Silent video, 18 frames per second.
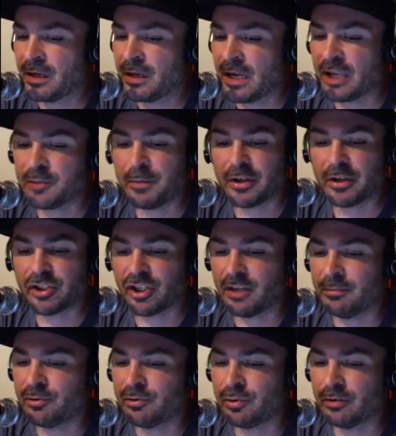Especially
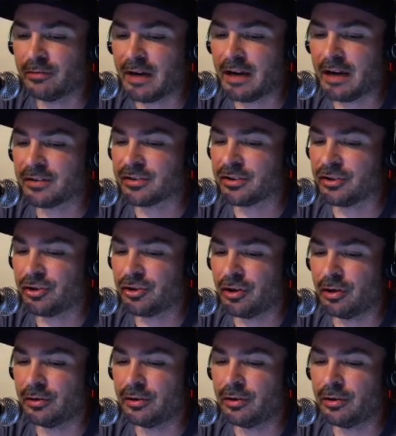in between rounds, because you
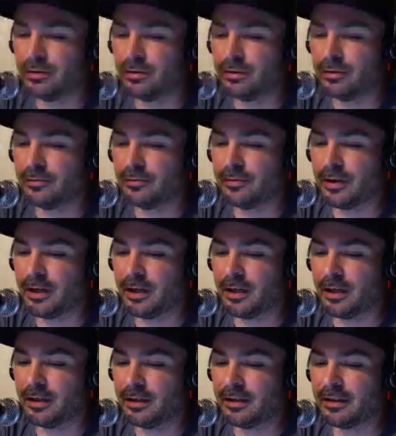know you you've
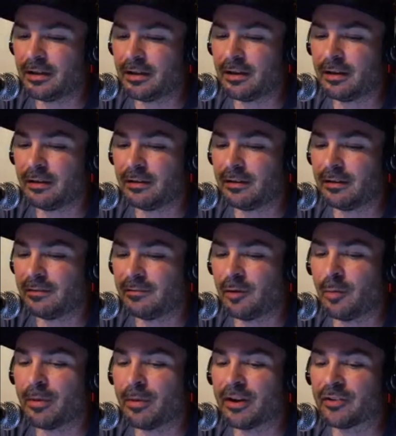uh,
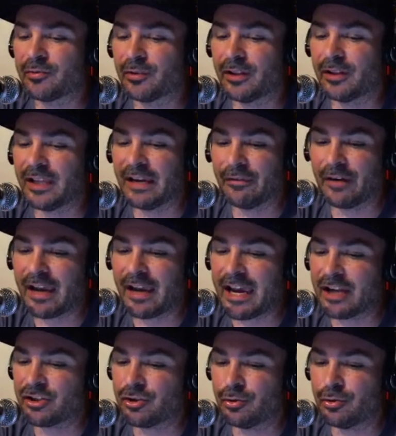nobody's really ever
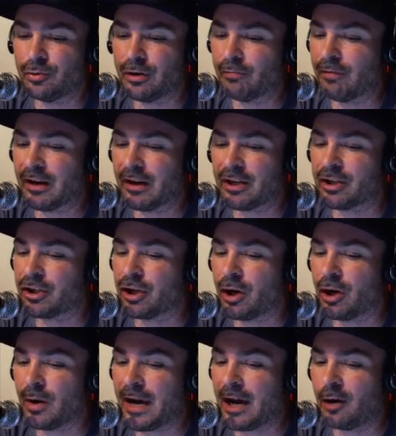had you get ready to
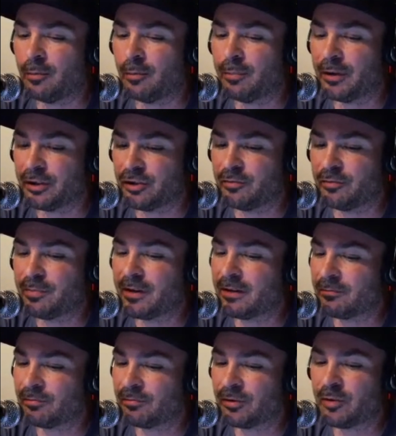go out, but you've
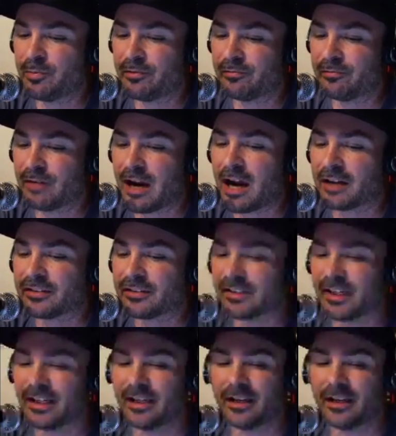been you've been rocked,
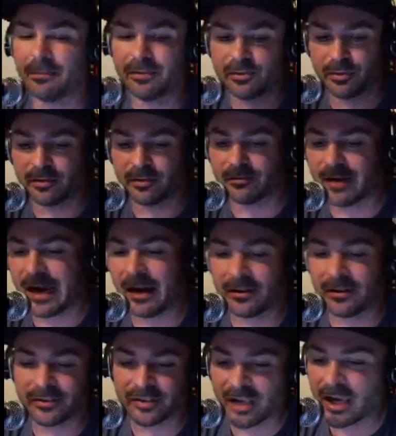and in between
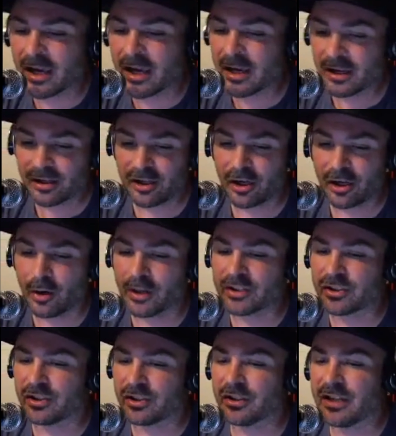rounds, you know,
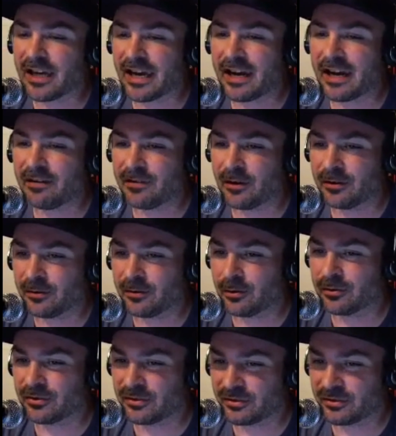it's good to have the,
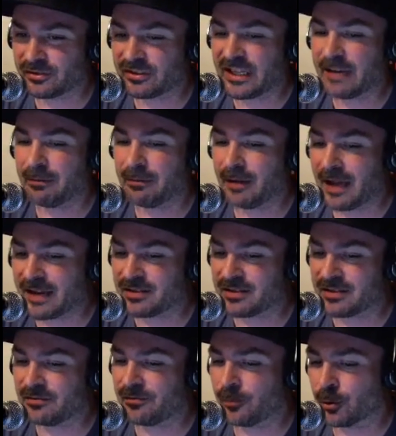those
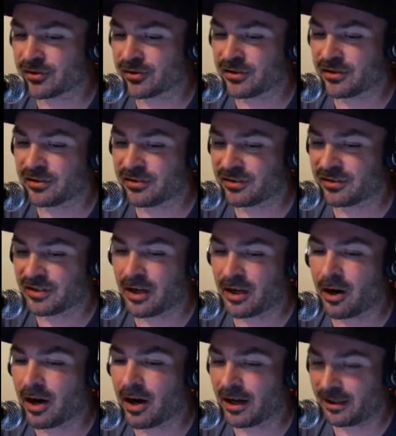stabilizing forces to say,
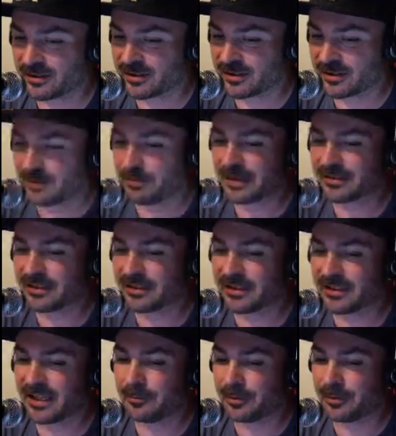all right, let's get back to the
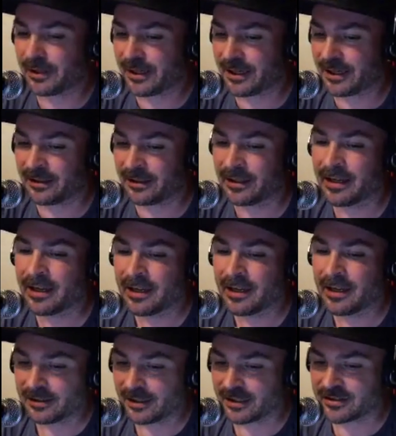game plan.
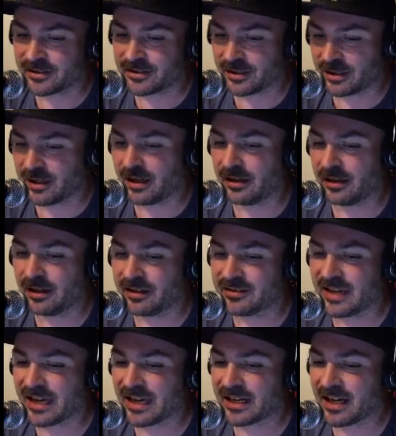Let's
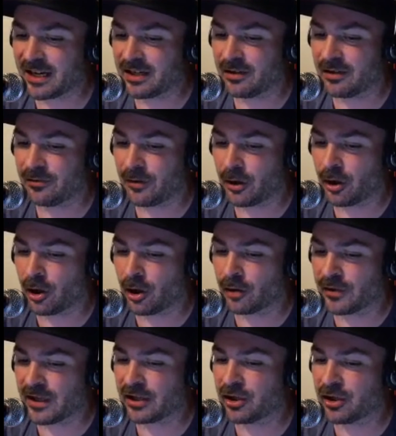is that kind of are, are
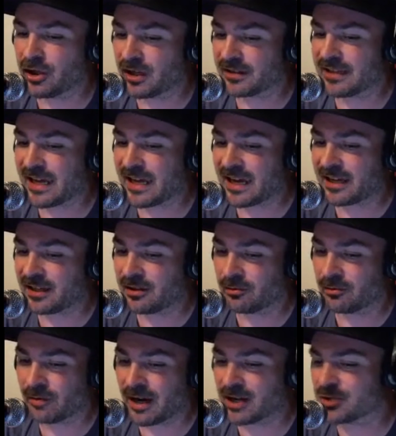they good at that in
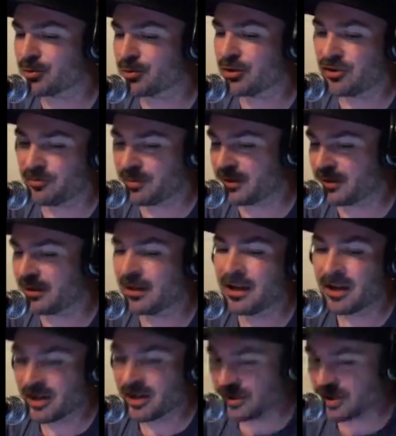the rounds where you've been
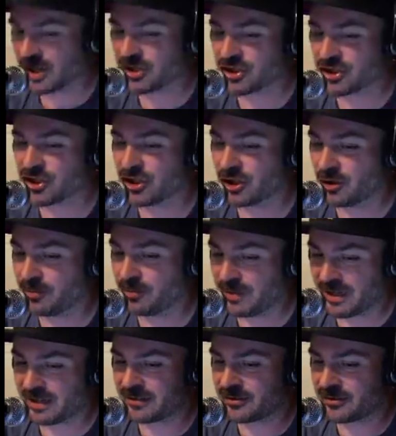touched a little
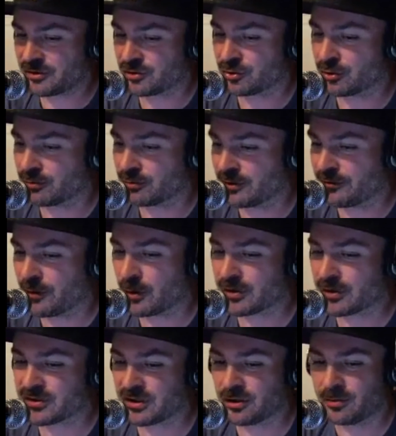bit, sort of
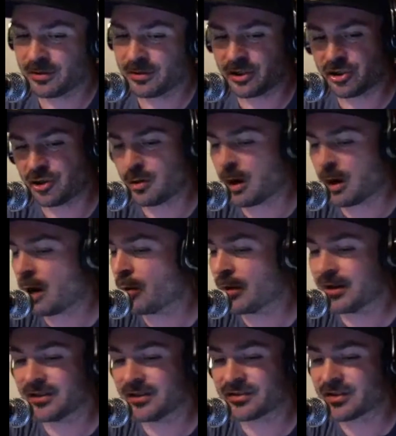refocusing you because you
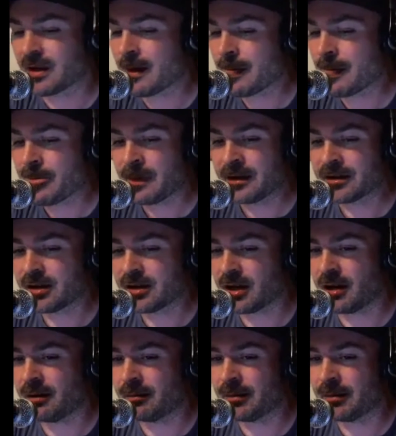always
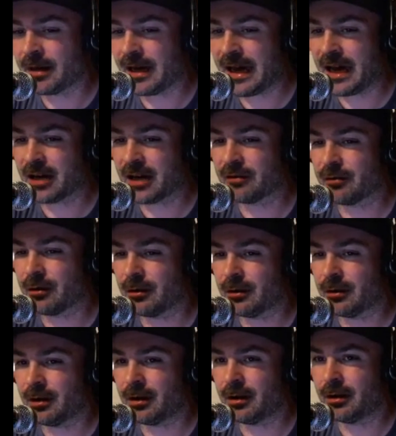come out of
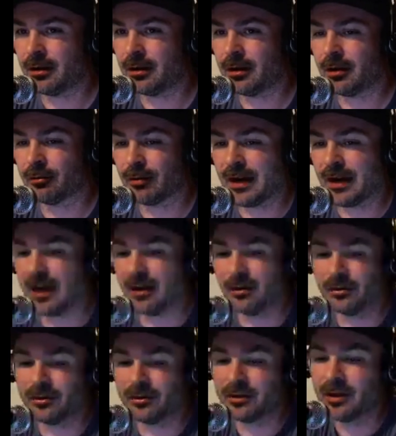a, a, a
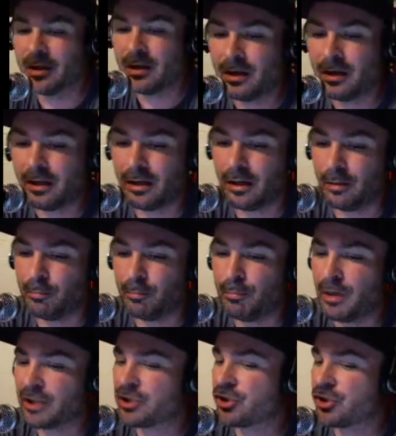round uh,
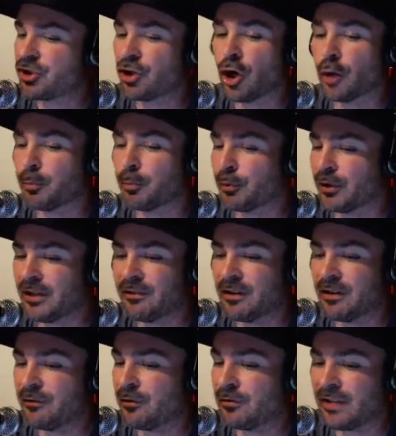much sharper, even
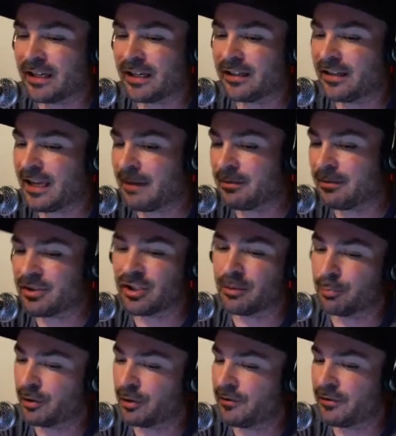if you've taken damage in the
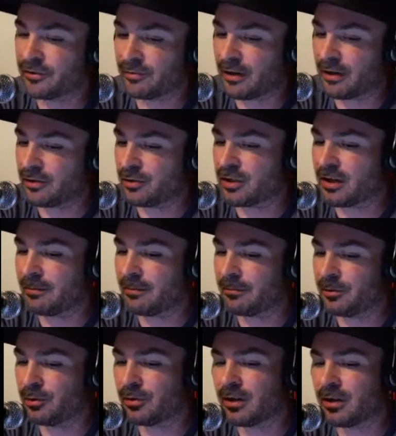previous round. You come
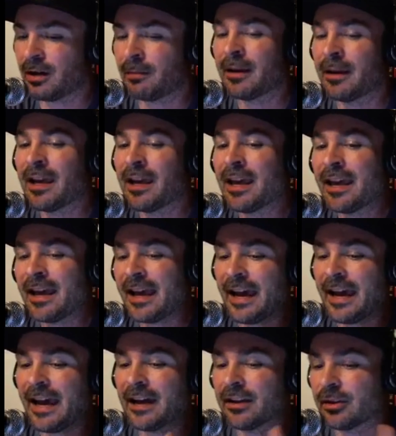you come
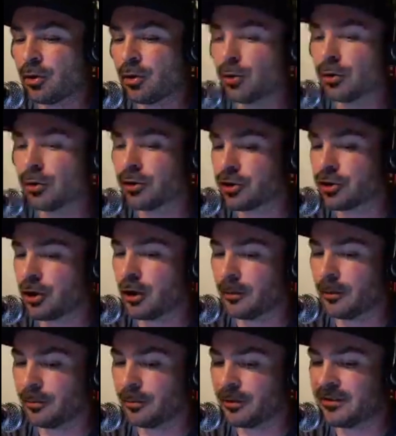out of the corner
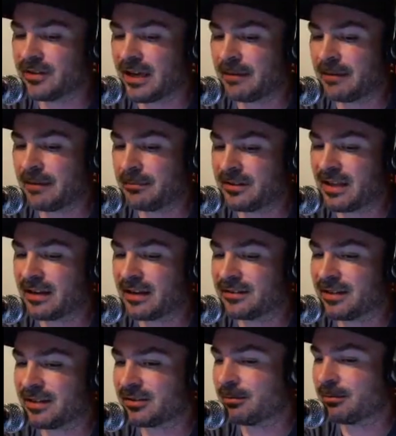sharp. Is that is that a
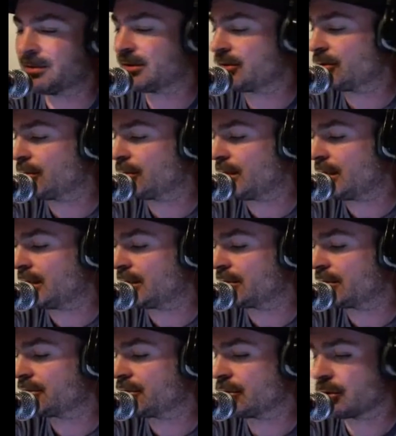testament to
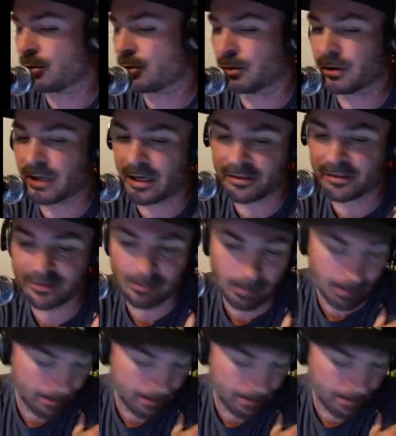uh, to your corner guys?